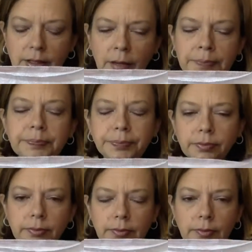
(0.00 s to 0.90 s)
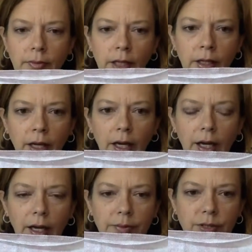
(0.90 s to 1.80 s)
up,
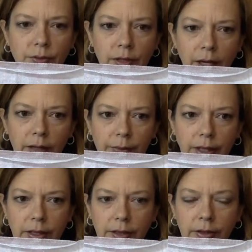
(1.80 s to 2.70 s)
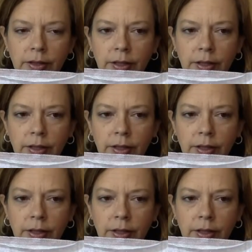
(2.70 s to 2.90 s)
so not a big deal.